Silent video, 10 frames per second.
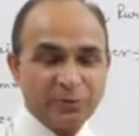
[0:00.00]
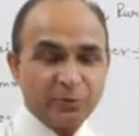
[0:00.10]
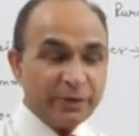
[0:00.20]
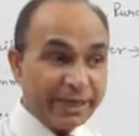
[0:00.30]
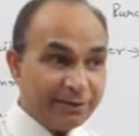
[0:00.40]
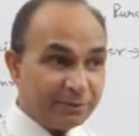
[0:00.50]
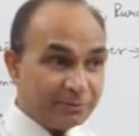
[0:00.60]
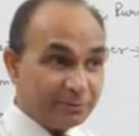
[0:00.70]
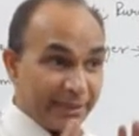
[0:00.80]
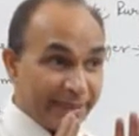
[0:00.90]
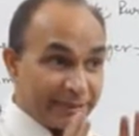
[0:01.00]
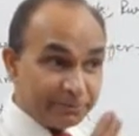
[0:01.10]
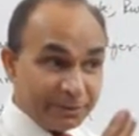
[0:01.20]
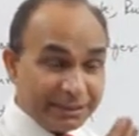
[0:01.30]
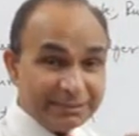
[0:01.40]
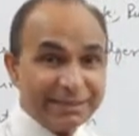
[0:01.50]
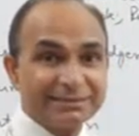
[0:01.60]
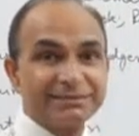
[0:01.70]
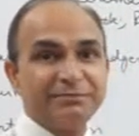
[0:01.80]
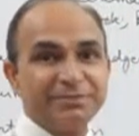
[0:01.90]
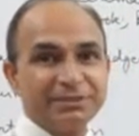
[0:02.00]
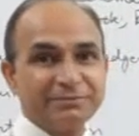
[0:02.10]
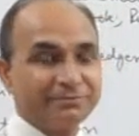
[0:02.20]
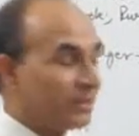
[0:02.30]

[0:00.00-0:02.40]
We have to explain that summary.